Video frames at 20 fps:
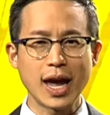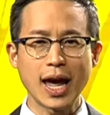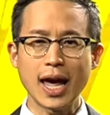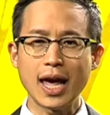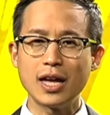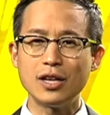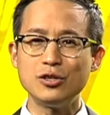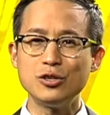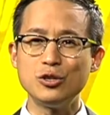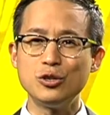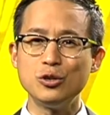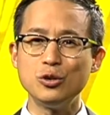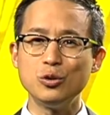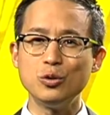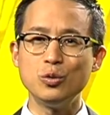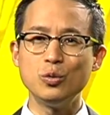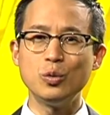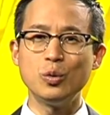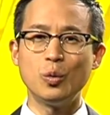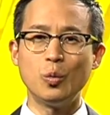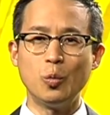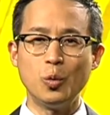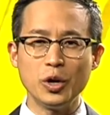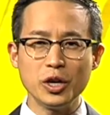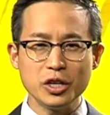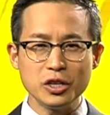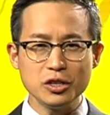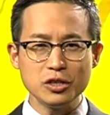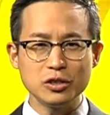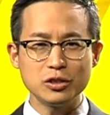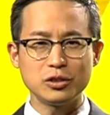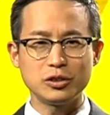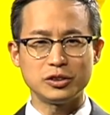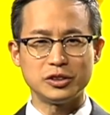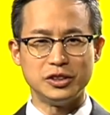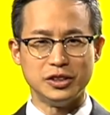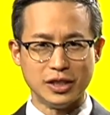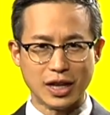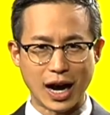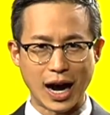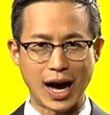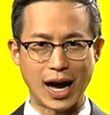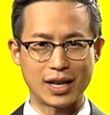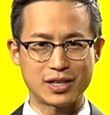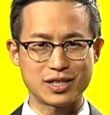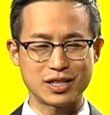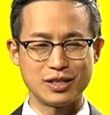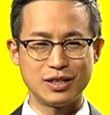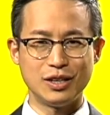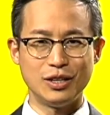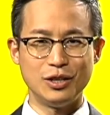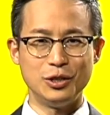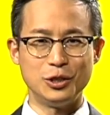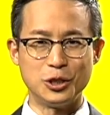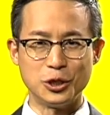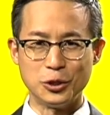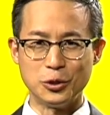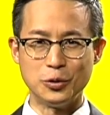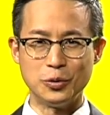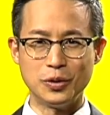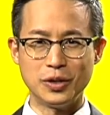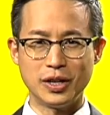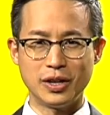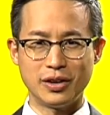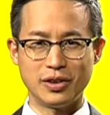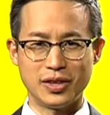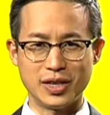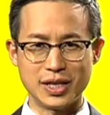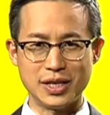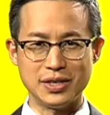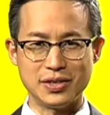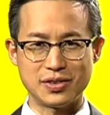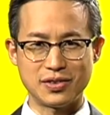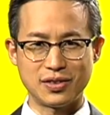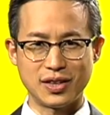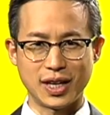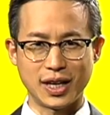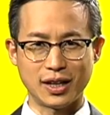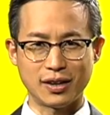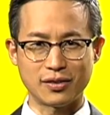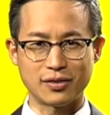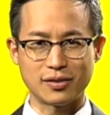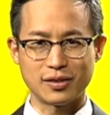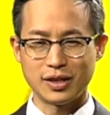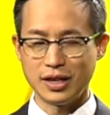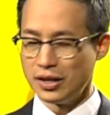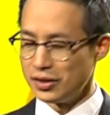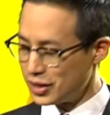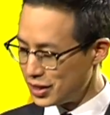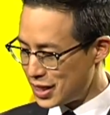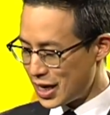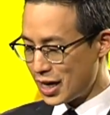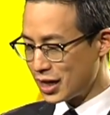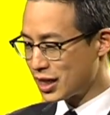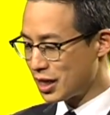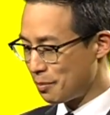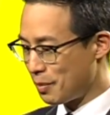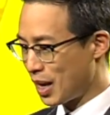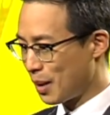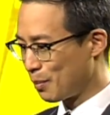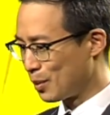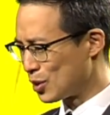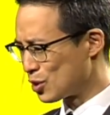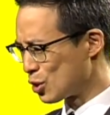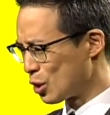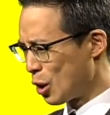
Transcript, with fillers: And you will not do these things. The Ten Commandments,